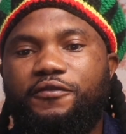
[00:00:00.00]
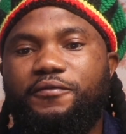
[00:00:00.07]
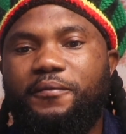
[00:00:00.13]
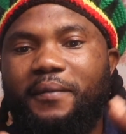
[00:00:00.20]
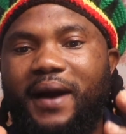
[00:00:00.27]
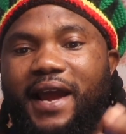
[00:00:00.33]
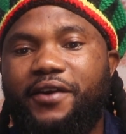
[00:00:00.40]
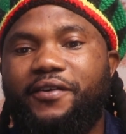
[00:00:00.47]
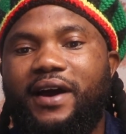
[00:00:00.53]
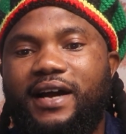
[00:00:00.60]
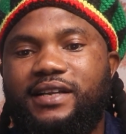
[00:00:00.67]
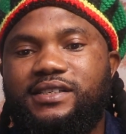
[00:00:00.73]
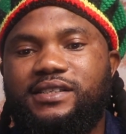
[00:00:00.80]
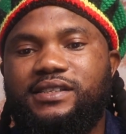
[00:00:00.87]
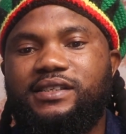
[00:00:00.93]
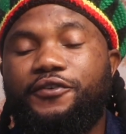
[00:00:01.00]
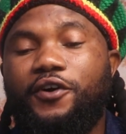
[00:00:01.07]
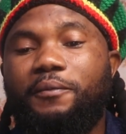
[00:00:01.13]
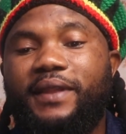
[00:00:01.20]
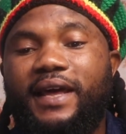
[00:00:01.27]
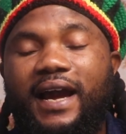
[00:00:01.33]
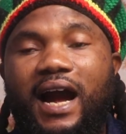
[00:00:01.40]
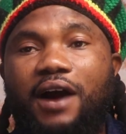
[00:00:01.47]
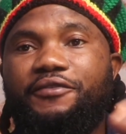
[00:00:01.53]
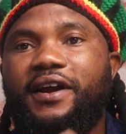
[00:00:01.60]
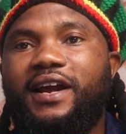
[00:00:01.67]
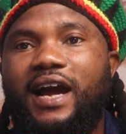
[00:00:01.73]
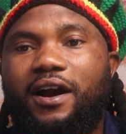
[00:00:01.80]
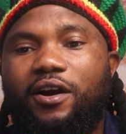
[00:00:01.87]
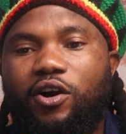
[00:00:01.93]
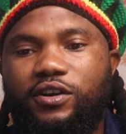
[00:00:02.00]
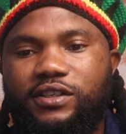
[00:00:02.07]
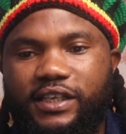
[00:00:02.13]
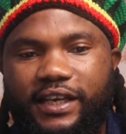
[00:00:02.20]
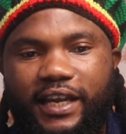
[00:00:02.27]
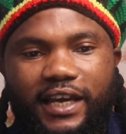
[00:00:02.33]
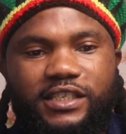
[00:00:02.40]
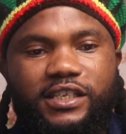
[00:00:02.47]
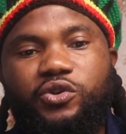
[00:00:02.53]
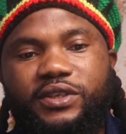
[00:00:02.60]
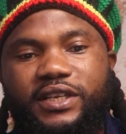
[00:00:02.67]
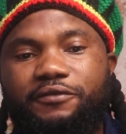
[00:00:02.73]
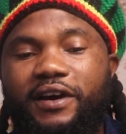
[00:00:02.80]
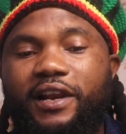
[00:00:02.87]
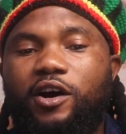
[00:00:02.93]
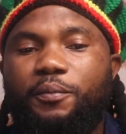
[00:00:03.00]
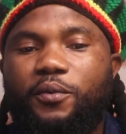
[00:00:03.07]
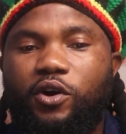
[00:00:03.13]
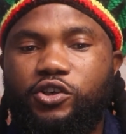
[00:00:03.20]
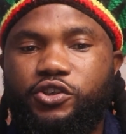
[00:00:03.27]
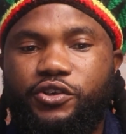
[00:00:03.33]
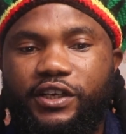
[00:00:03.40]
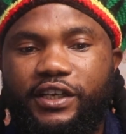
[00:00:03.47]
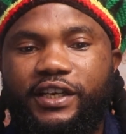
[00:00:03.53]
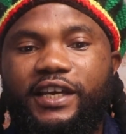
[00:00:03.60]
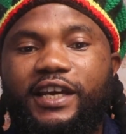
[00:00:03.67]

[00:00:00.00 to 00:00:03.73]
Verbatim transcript: of migrants from the African continent to developed country.